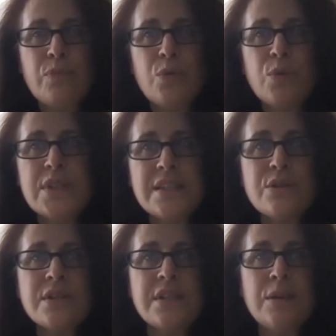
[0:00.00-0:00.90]
we
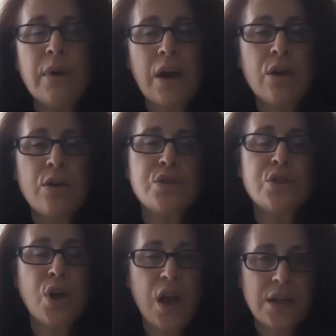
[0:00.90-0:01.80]
still see barriers to
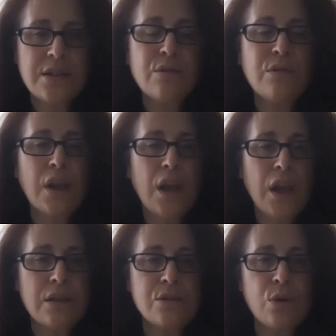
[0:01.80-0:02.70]
connectivity.
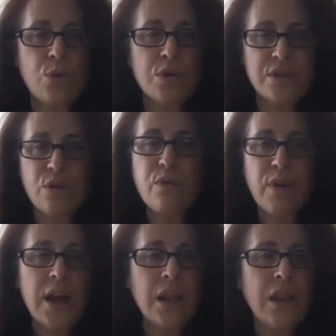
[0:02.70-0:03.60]
And so we're still
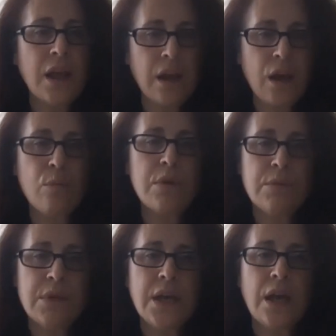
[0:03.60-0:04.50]
fighting that incumbent
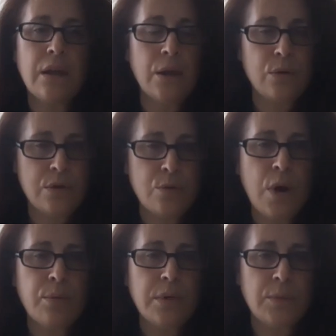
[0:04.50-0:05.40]
mentality or the
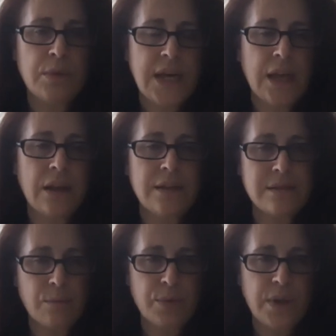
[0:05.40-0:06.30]
duopoly mentality in
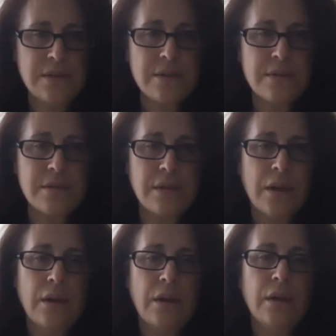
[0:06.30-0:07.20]
some places.
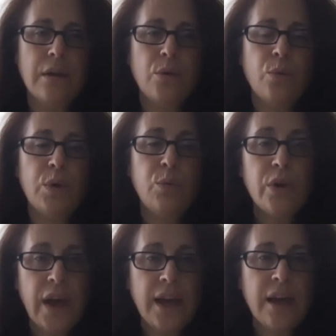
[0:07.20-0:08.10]
We
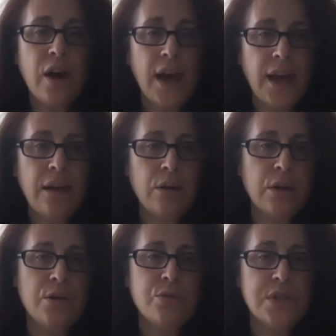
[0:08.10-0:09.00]
will hang our hat on
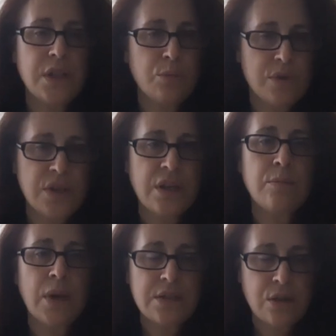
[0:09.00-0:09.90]
countries like Brazil
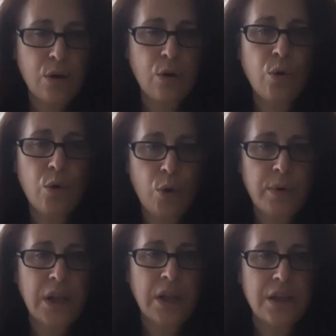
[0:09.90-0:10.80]
and Mexico who are
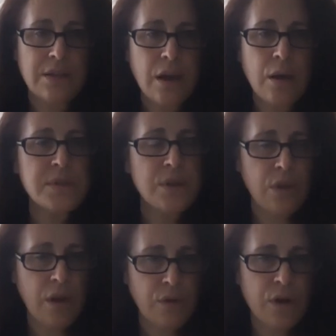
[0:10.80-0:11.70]
opening things up, South
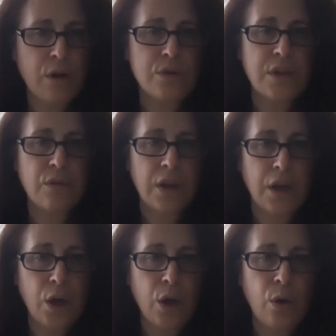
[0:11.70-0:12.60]
Africa who's giving it
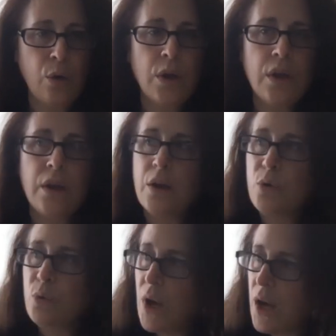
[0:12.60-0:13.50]
a go,
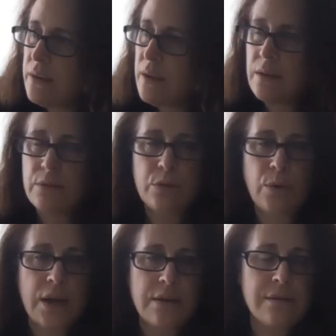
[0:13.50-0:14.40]
Uganda, who
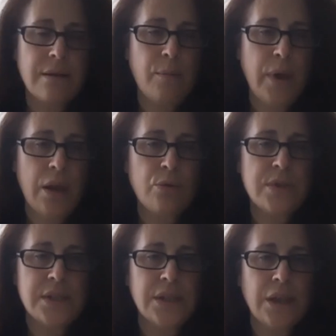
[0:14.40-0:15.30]
had us on a panel
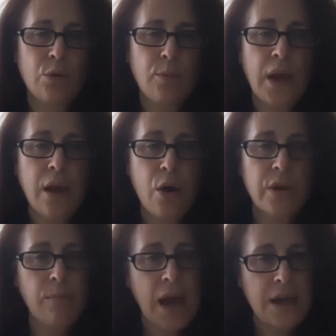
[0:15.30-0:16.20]
recently, where my
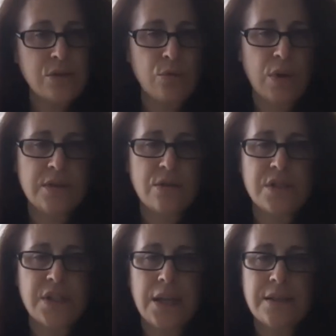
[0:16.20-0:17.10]
colleague Max, who runs our
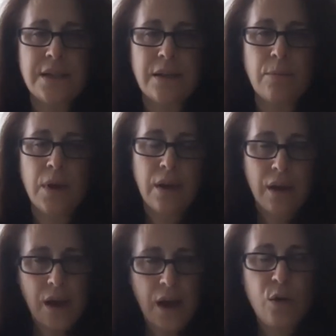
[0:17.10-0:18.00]
CN team,
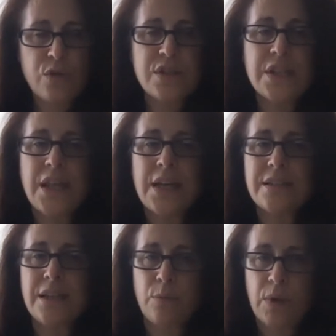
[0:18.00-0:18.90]
I oversee that
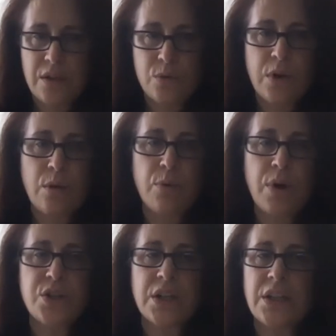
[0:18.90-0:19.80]
team, but he's one of the
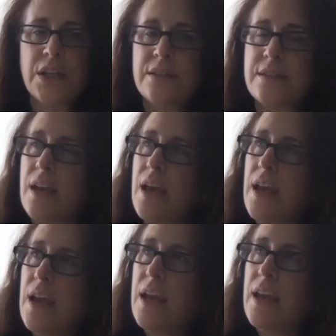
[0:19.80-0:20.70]
project leads.
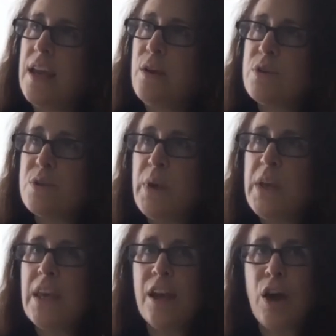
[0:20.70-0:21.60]
He was
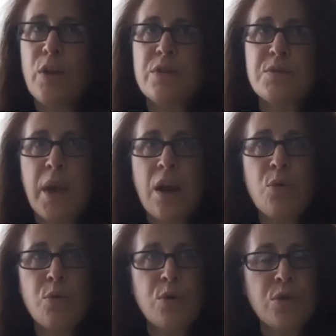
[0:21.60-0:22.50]
speaking on this
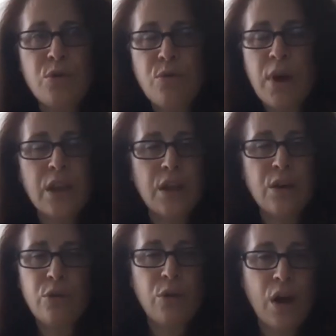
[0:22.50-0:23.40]
panel where the new
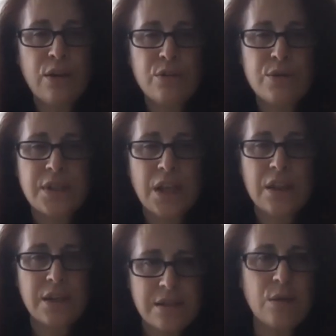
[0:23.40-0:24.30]
regulator in Uganda was like,
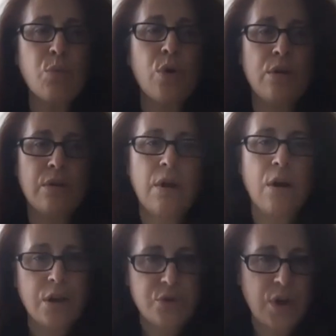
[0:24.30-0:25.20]
this is important. Our
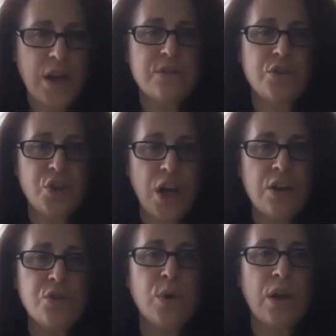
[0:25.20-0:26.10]
country has to
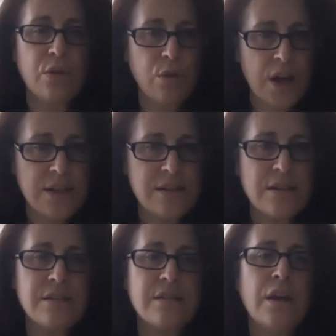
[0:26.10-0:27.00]
change. We have a
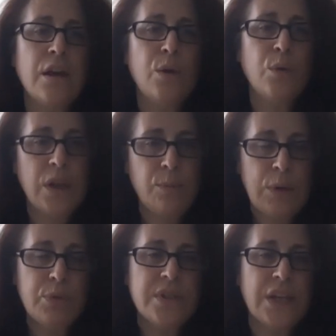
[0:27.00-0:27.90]
crisis. We need
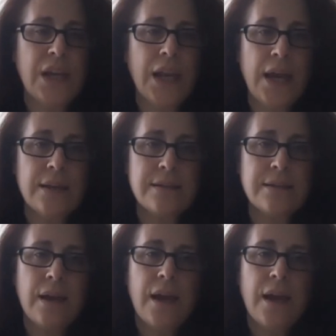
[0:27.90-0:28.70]
people to connect.